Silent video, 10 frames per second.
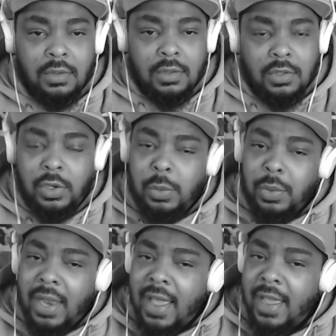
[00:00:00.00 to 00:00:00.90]
So he was
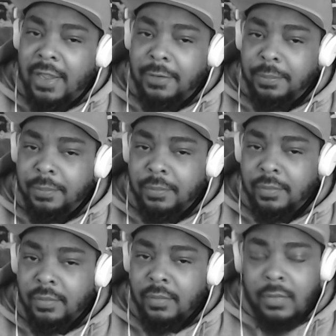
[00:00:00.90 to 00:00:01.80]
lying.
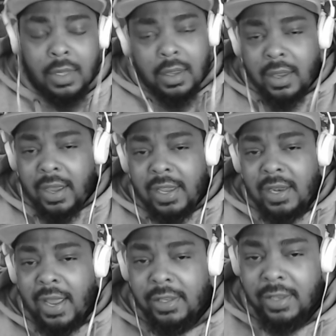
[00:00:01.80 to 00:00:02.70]
I ain't
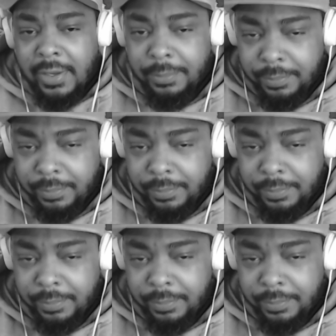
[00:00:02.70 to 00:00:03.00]
like that.